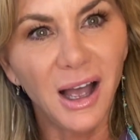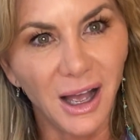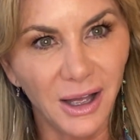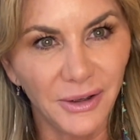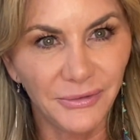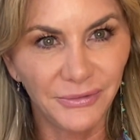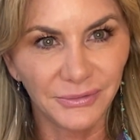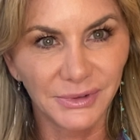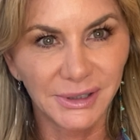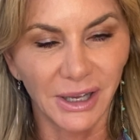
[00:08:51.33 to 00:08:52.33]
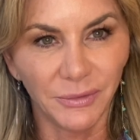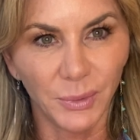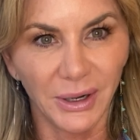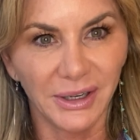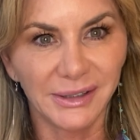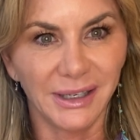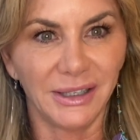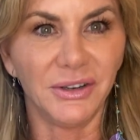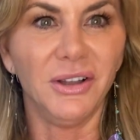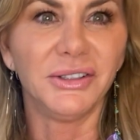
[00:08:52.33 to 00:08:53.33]
of self-awareness and
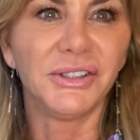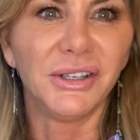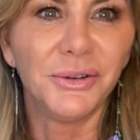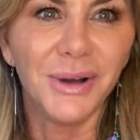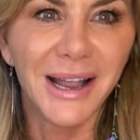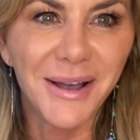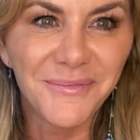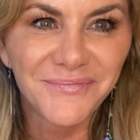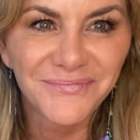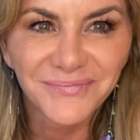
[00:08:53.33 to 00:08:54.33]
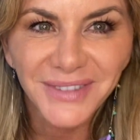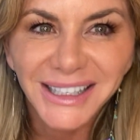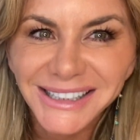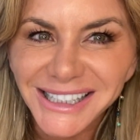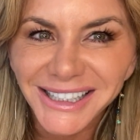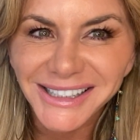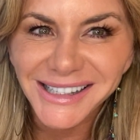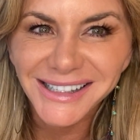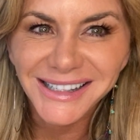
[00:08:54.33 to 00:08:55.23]
acknowledging who I am. Cheers.